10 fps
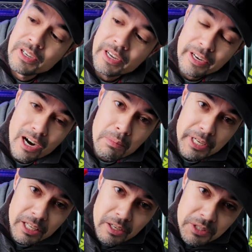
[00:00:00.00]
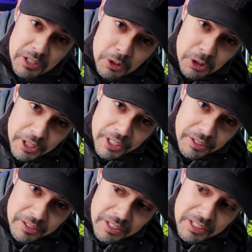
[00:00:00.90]
and Armadillos is usually
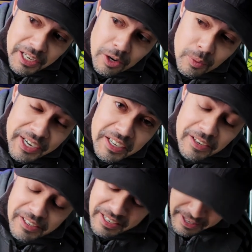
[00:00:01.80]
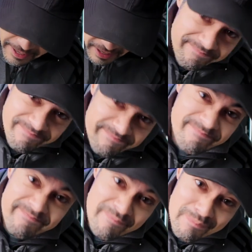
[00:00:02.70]
this kind of red color.
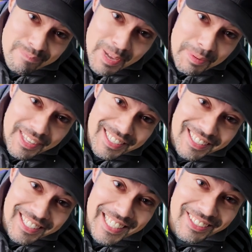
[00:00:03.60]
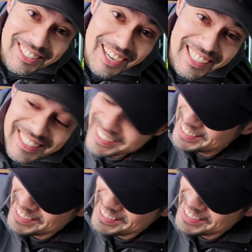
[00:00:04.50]
Maybe this is the secret sauce.